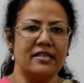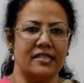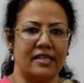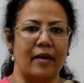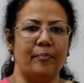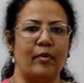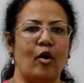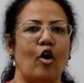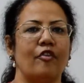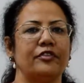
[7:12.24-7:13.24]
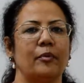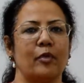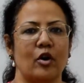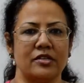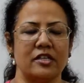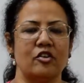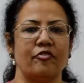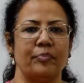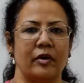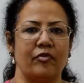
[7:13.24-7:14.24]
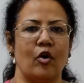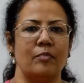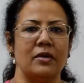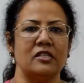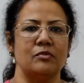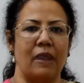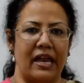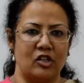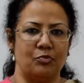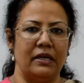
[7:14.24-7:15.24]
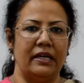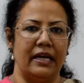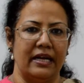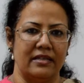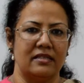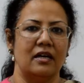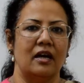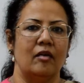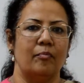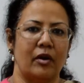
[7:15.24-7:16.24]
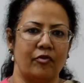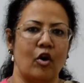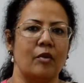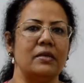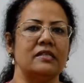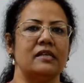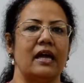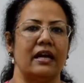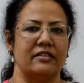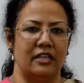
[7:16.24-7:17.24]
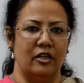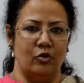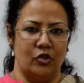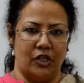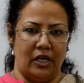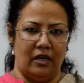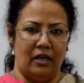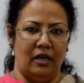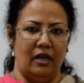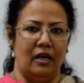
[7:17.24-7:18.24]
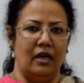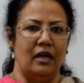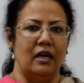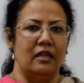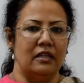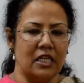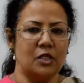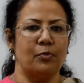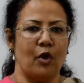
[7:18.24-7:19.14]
step of the process of performance management is performance execution. This